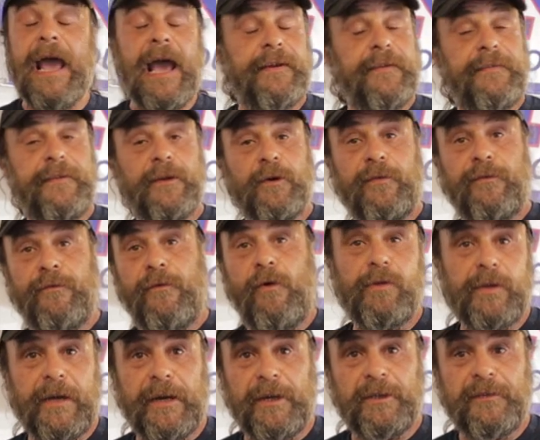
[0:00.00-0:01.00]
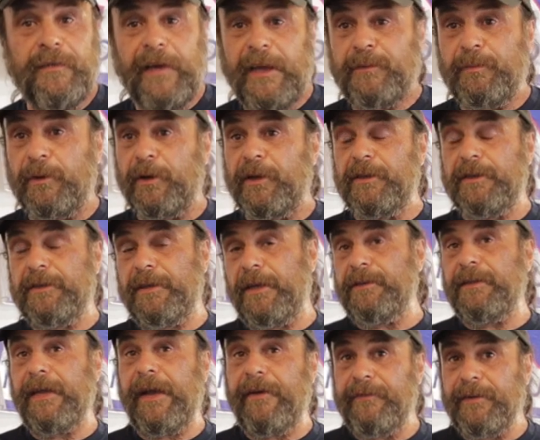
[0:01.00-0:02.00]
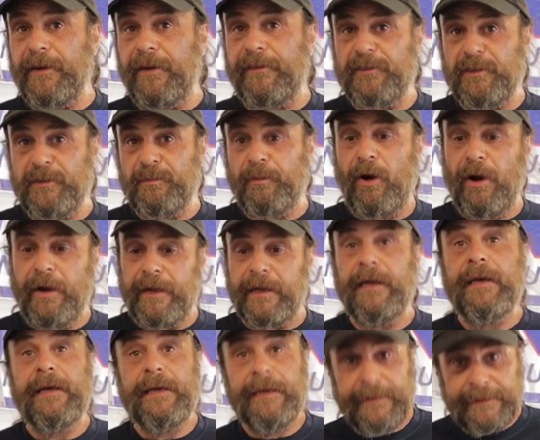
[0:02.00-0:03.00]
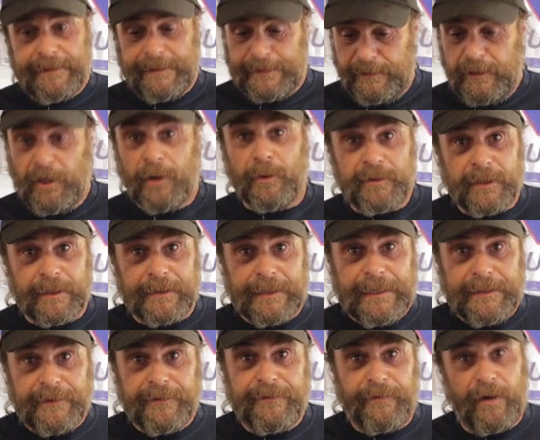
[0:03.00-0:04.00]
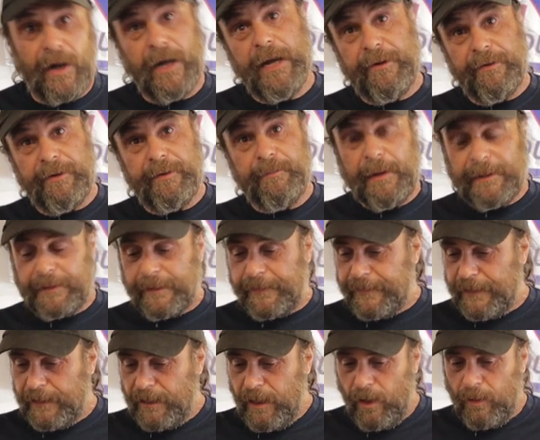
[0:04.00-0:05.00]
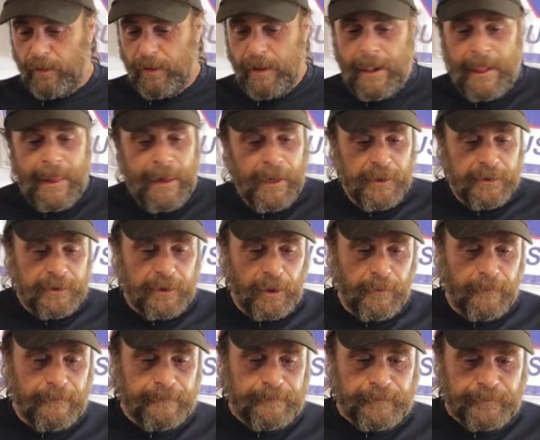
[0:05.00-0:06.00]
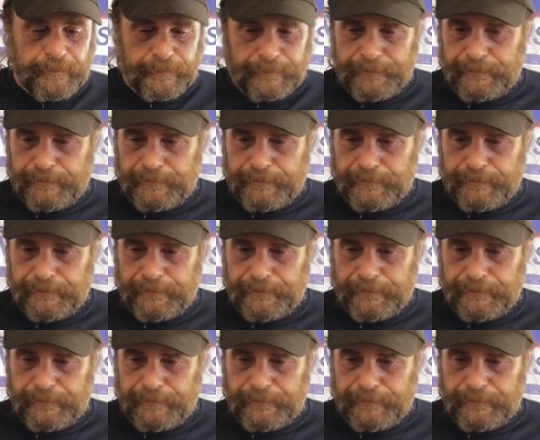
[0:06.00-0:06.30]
and the thing will fall on its face because it doesn't have enough spark to, you know, to light the fire and make the thing go. So,